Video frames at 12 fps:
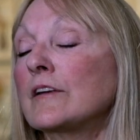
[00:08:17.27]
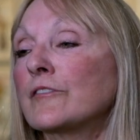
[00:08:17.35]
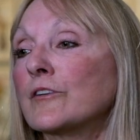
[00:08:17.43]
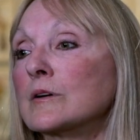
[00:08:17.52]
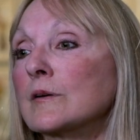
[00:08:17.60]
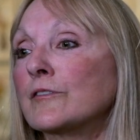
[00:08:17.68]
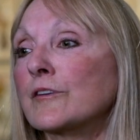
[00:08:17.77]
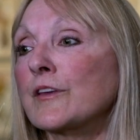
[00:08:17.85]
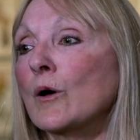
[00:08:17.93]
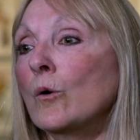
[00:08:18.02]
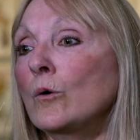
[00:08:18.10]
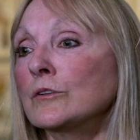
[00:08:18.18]
And for for
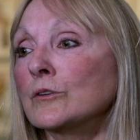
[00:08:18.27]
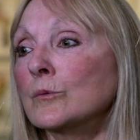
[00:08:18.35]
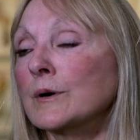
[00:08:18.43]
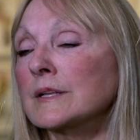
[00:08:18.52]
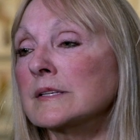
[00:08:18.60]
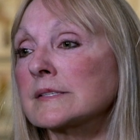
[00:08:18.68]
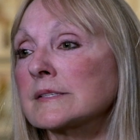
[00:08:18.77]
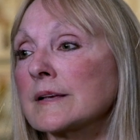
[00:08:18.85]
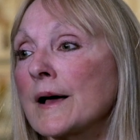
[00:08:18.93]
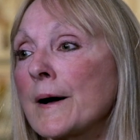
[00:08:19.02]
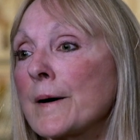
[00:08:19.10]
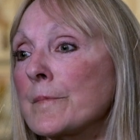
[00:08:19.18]
the older ones,
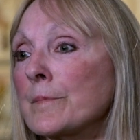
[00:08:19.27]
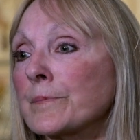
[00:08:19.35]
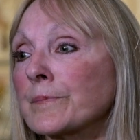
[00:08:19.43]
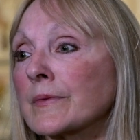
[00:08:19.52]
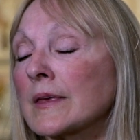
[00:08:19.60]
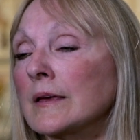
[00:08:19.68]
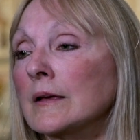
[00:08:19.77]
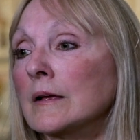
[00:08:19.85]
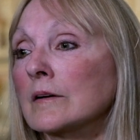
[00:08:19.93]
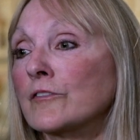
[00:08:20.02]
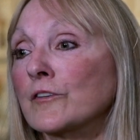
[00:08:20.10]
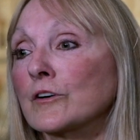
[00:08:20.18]
um,
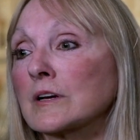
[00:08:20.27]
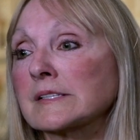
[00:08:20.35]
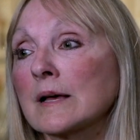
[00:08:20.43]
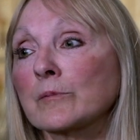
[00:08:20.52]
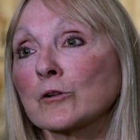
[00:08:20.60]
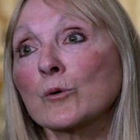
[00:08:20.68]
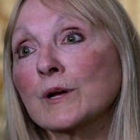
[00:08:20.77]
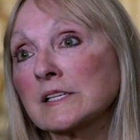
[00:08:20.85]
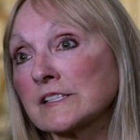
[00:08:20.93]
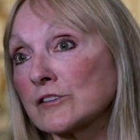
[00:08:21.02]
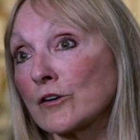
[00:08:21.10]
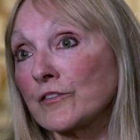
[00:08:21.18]
for example, Queen
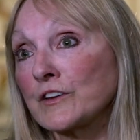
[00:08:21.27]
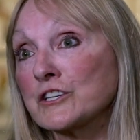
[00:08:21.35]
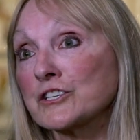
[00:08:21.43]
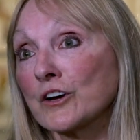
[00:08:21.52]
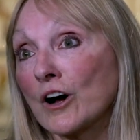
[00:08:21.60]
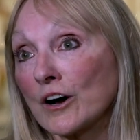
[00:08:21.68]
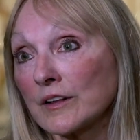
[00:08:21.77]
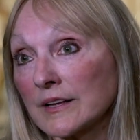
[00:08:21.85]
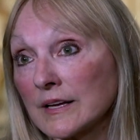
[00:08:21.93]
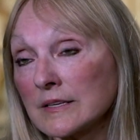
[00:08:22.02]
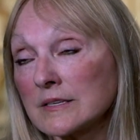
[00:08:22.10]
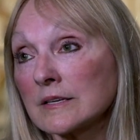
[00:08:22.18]
Sophie
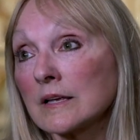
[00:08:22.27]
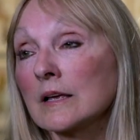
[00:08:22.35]
Charlotte,